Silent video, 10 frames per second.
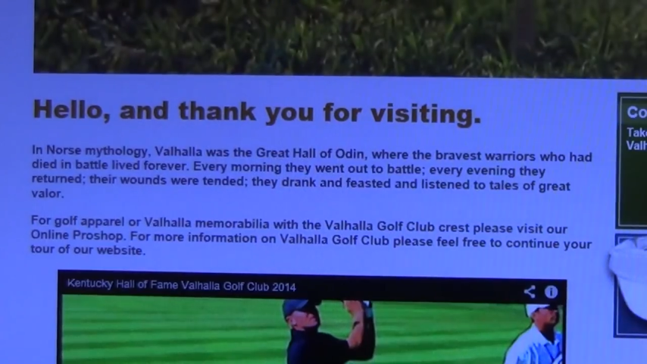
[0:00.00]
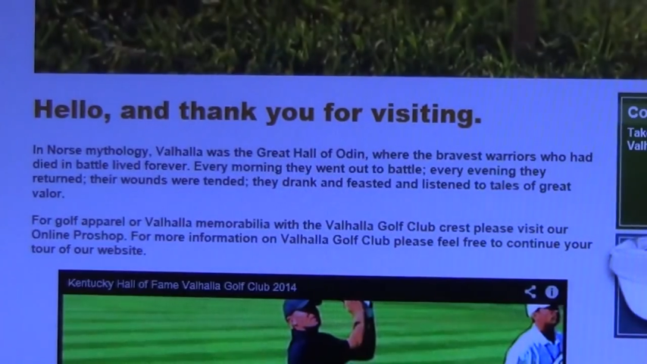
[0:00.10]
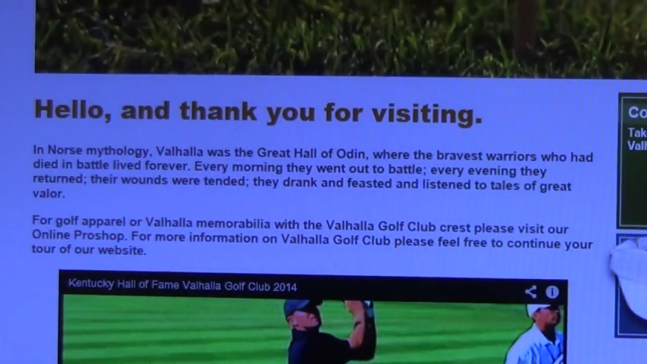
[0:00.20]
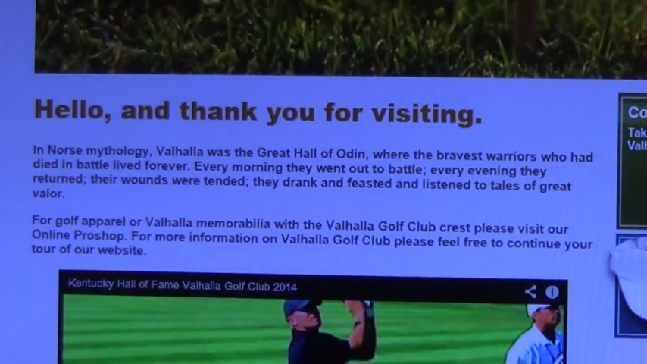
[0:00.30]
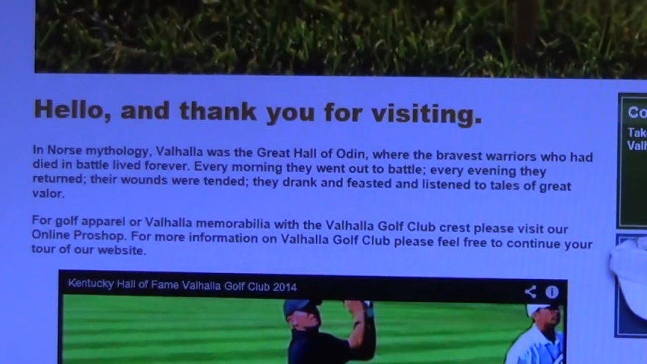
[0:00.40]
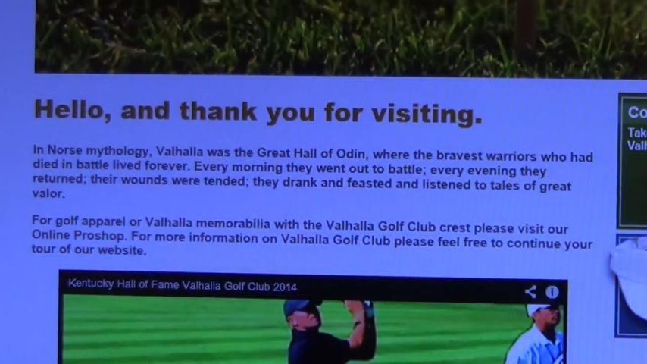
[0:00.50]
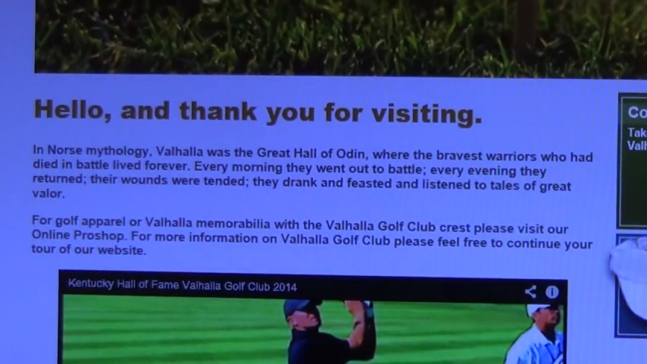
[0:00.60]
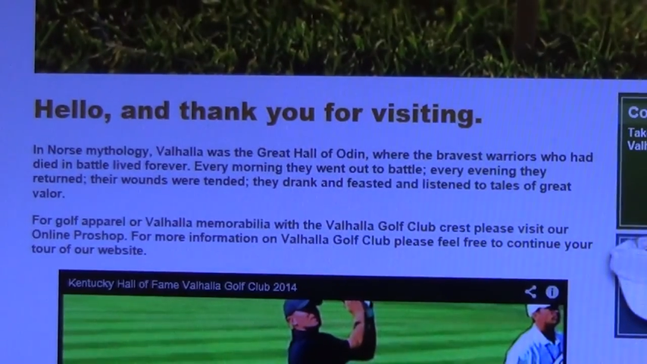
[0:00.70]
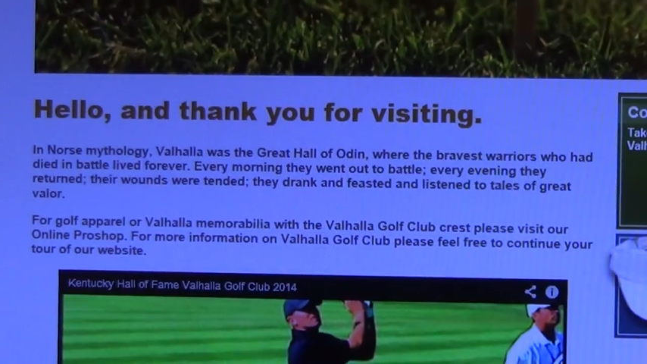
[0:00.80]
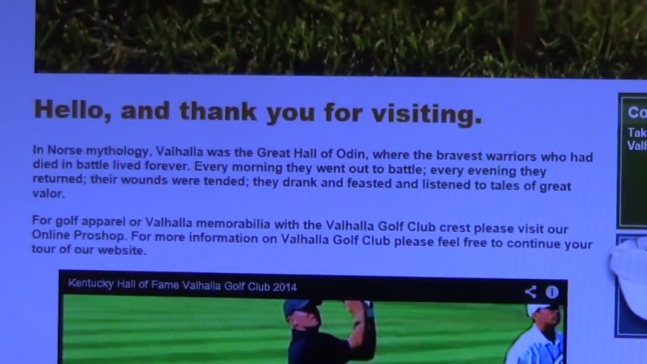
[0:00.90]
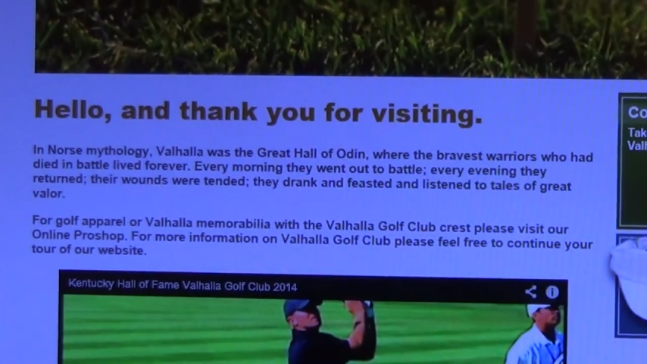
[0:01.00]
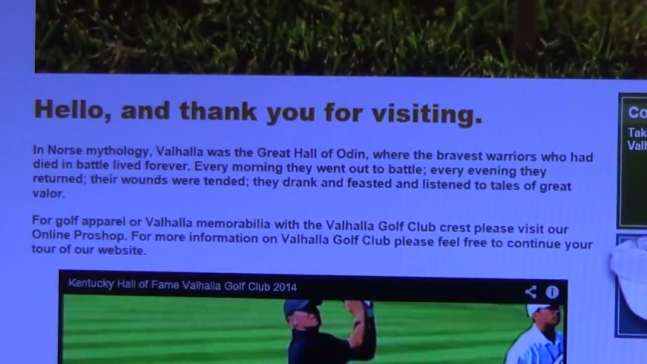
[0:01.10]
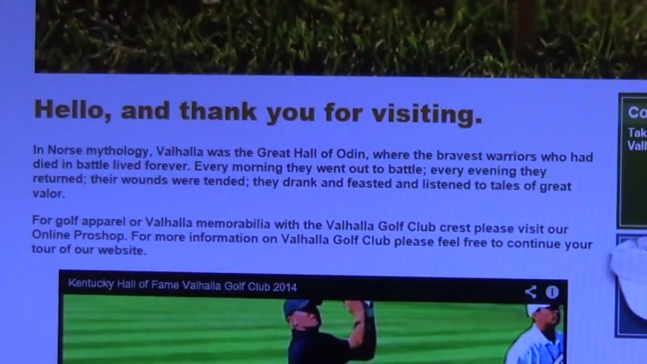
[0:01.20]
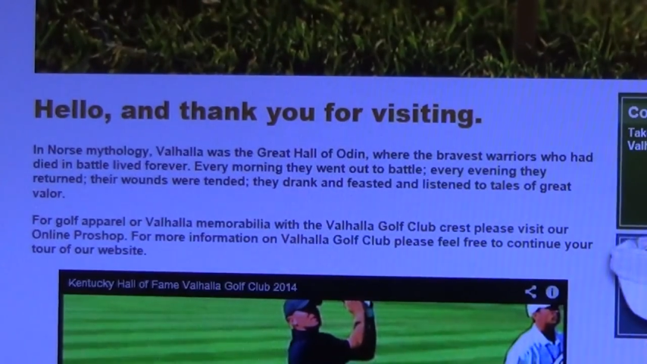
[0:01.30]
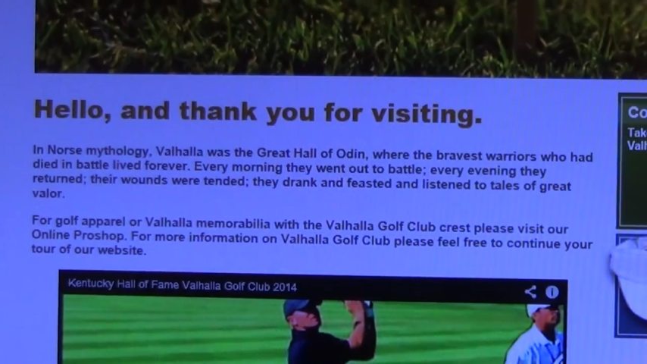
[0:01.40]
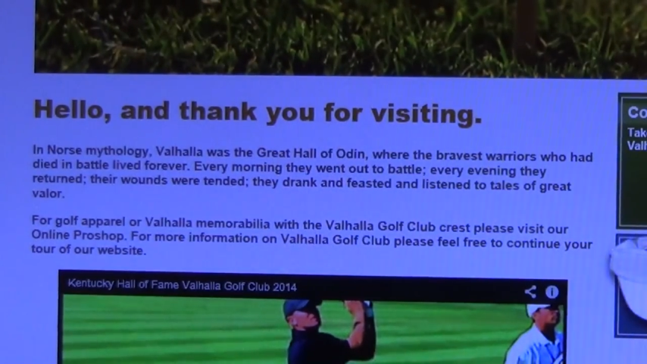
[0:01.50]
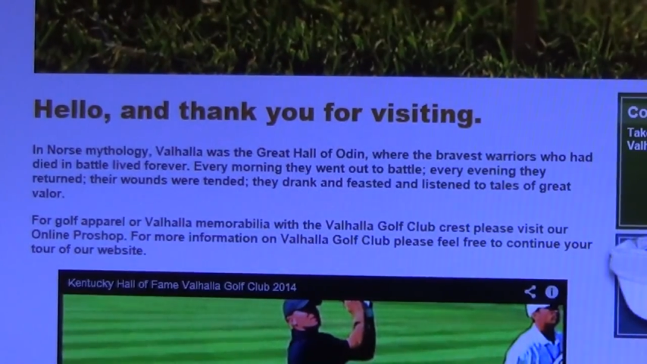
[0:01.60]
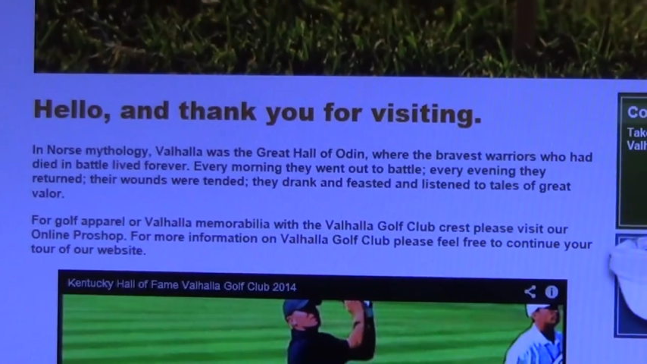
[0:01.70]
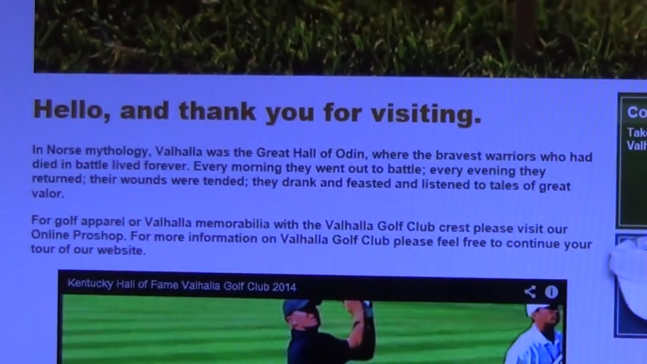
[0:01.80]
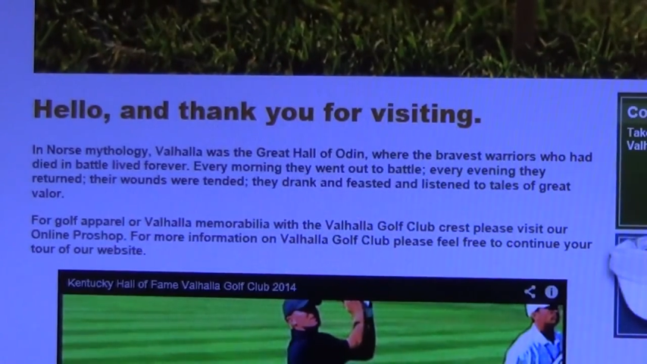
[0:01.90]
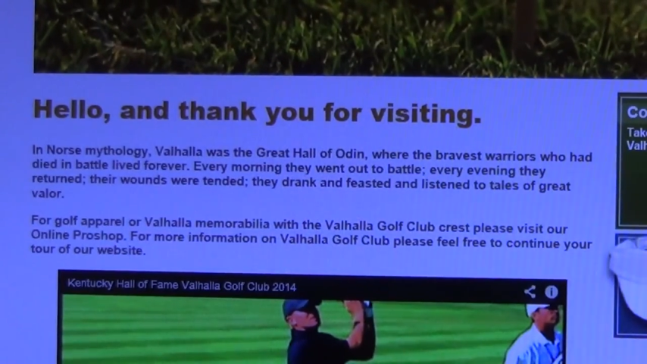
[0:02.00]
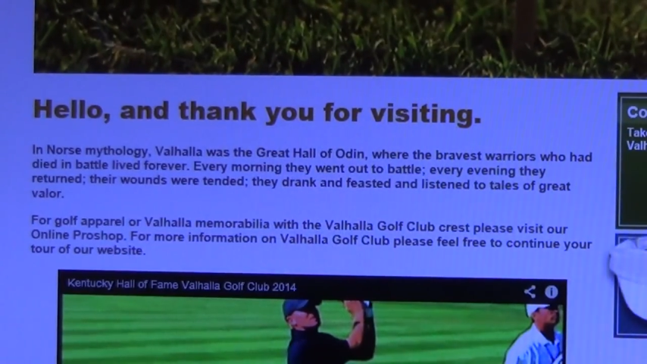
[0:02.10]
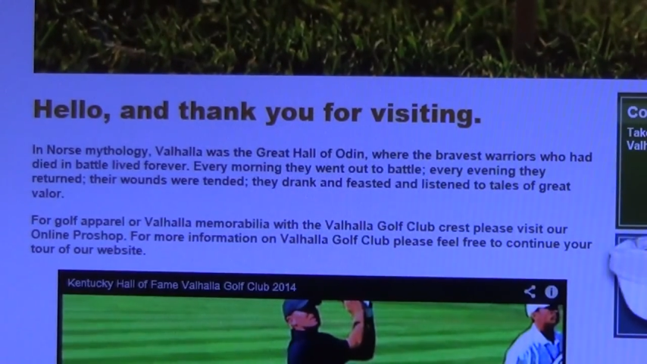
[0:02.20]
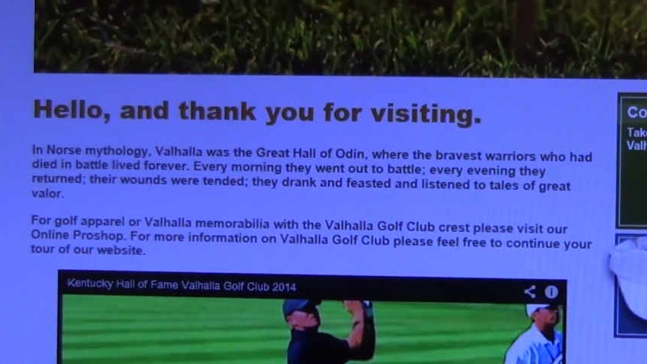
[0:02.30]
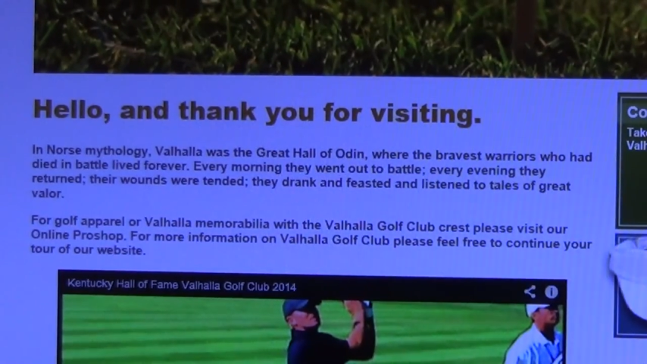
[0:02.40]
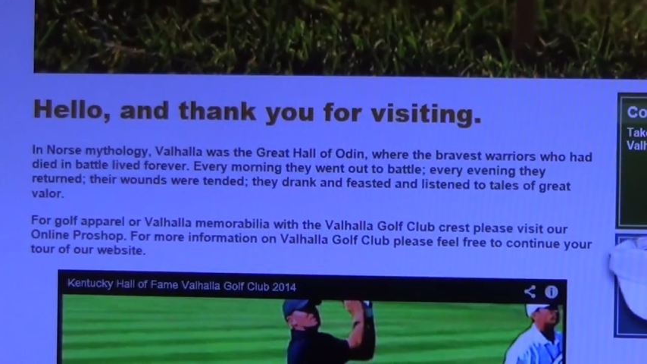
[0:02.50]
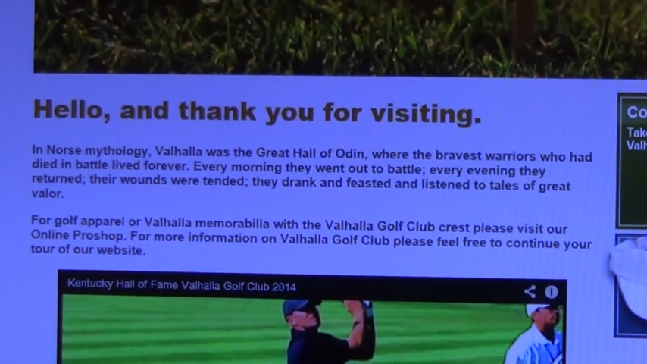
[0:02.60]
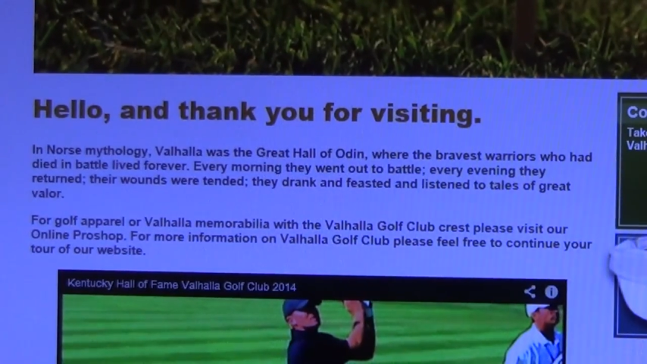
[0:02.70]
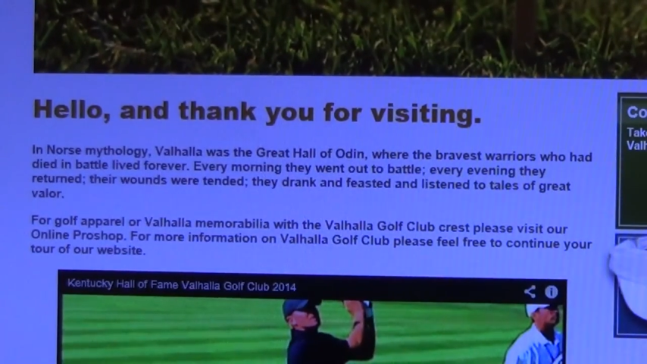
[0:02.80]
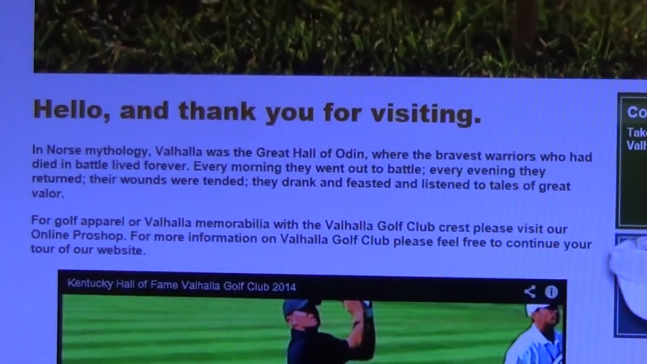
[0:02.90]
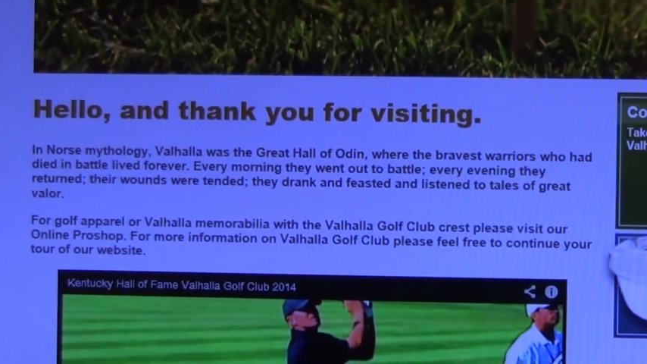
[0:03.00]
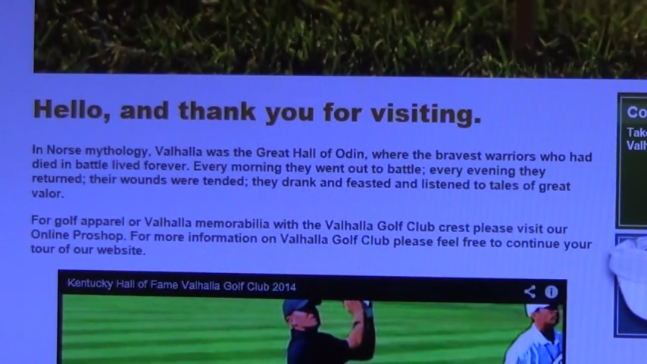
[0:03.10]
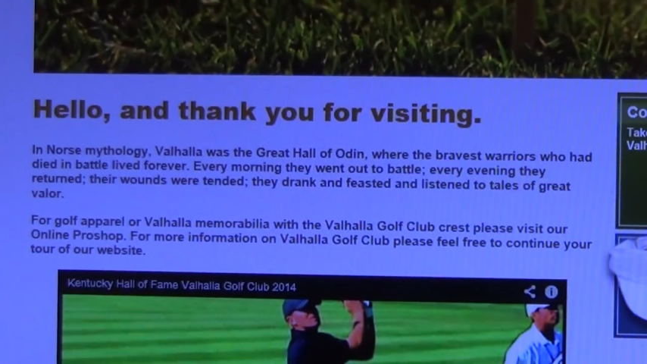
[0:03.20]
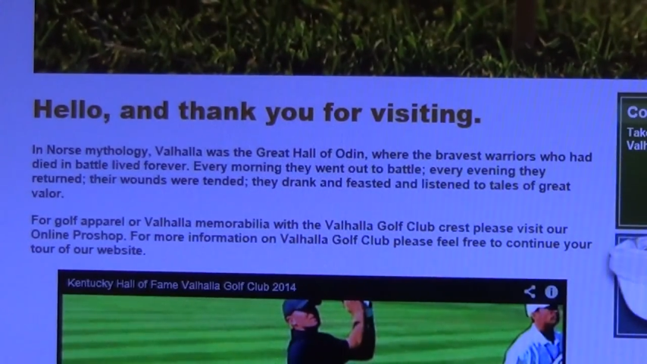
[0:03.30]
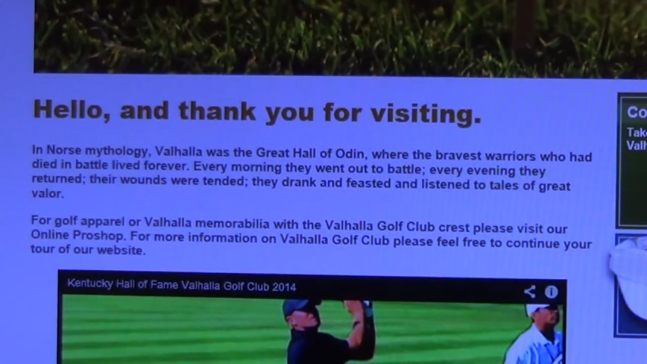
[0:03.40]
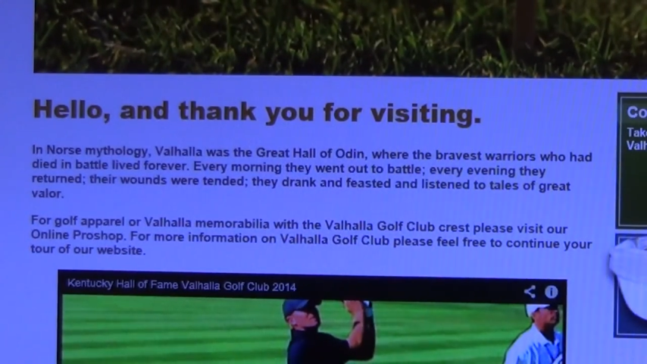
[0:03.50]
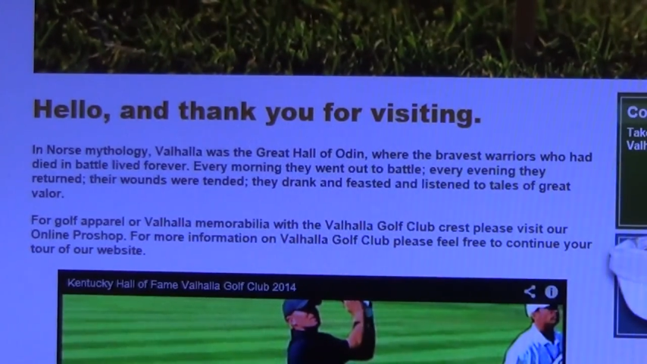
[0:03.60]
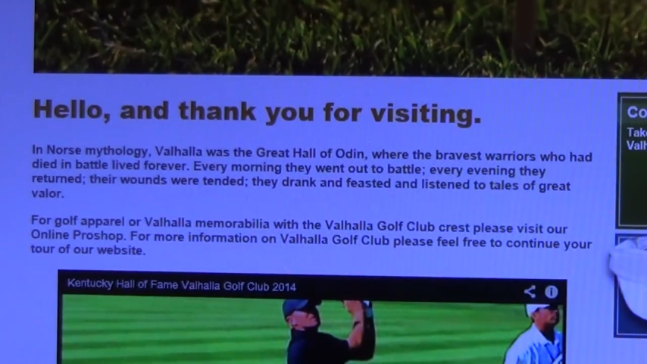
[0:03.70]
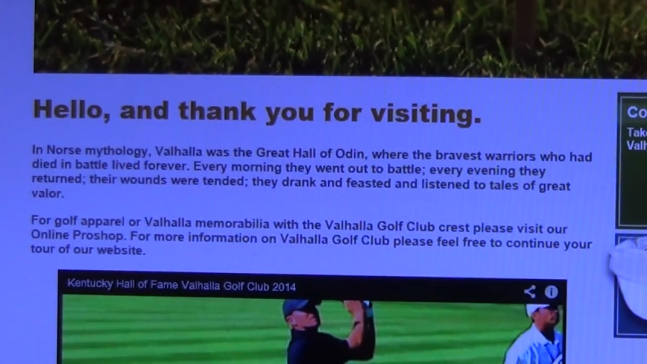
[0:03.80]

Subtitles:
Nobody's mouth can be seen.